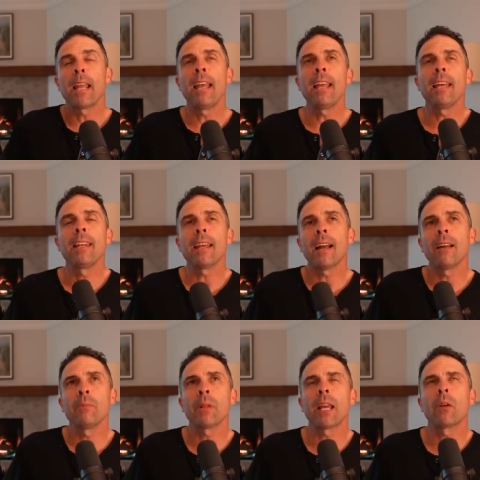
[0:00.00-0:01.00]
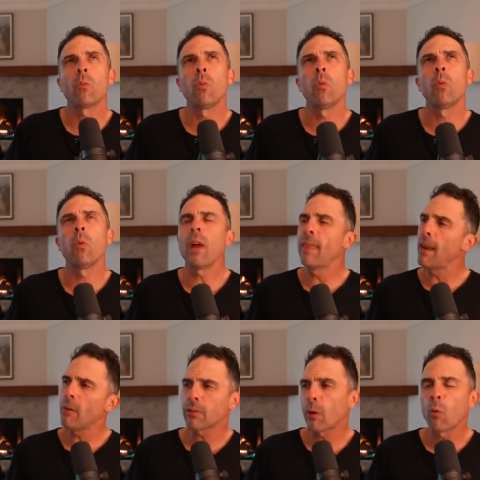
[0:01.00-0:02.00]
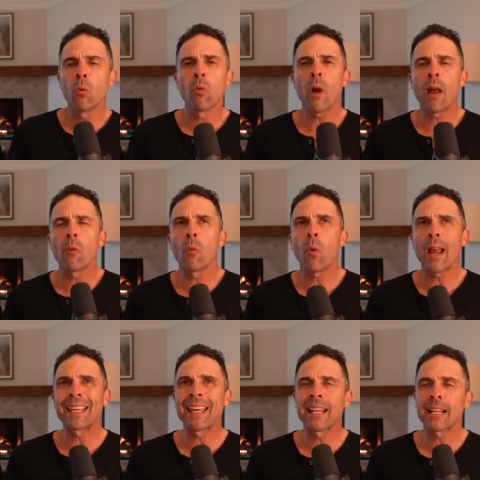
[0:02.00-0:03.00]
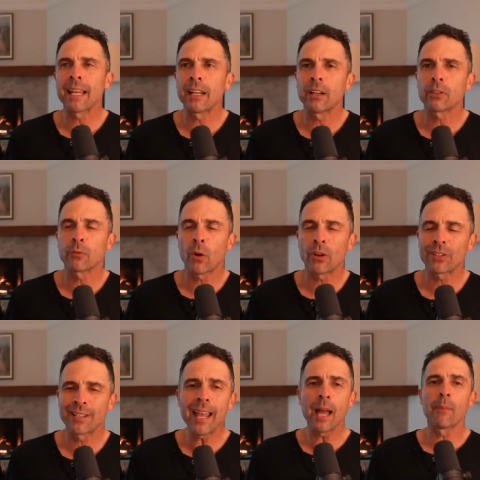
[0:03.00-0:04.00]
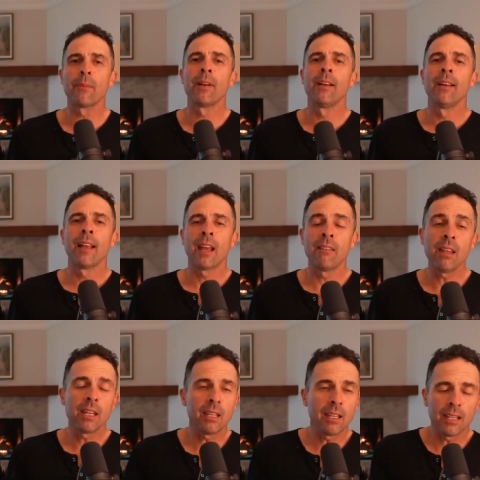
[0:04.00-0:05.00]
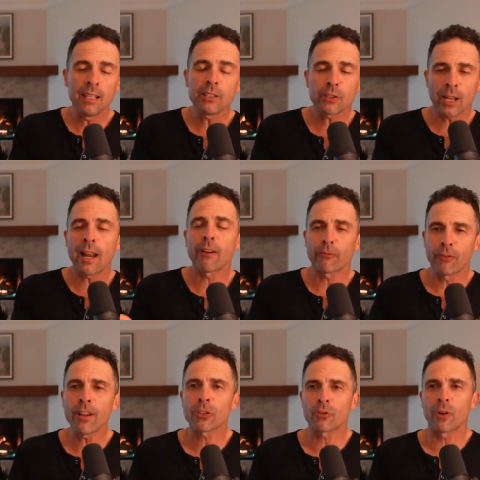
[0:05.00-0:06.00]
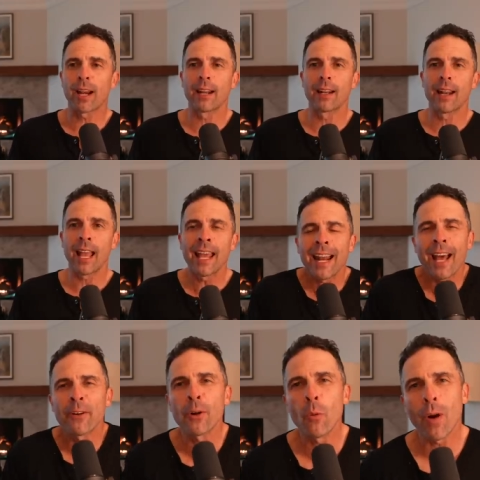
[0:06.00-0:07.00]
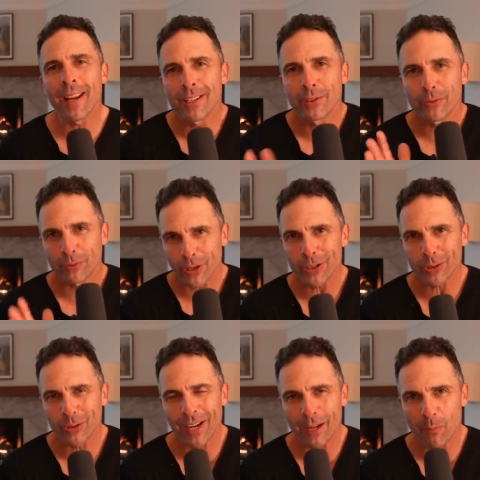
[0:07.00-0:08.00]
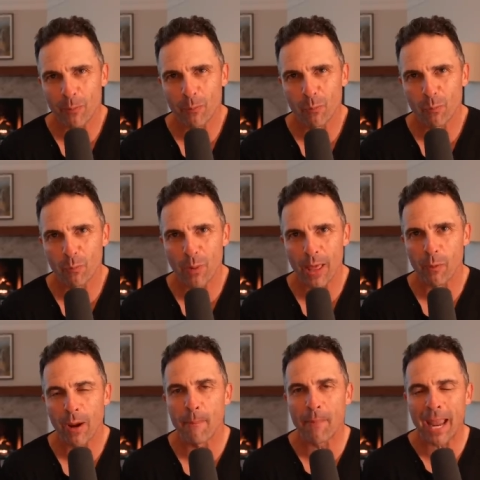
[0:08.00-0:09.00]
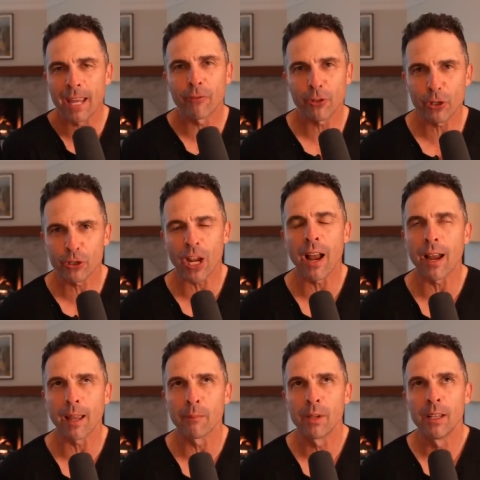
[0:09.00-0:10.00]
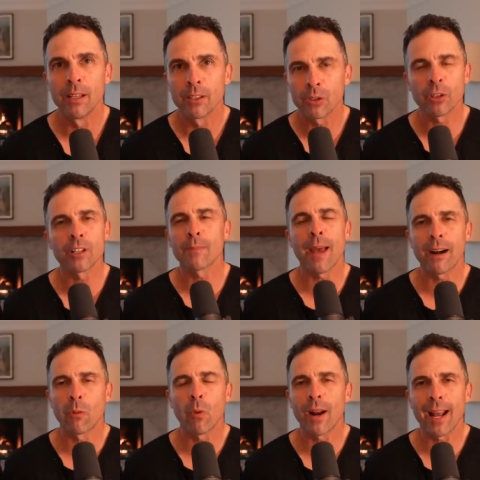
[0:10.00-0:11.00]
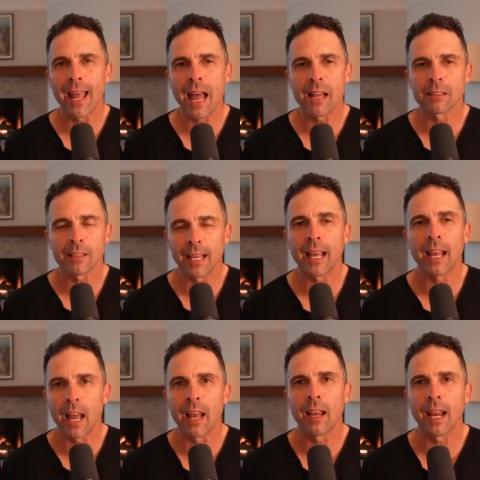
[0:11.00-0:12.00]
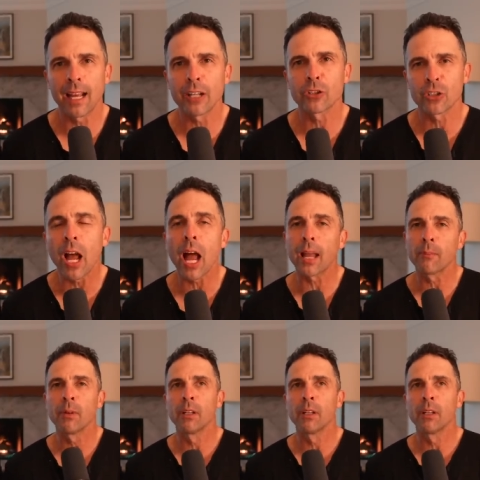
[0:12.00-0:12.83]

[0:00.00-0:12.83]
And I'm like, and then I was like, well, why, why can't I hit it as far as them? And then he, he's kind of frustrated. And I don't know why he's frustrated. By the way, I'm paying for your time. So it doesn't matter what I ask. Like, I, I, I got your time.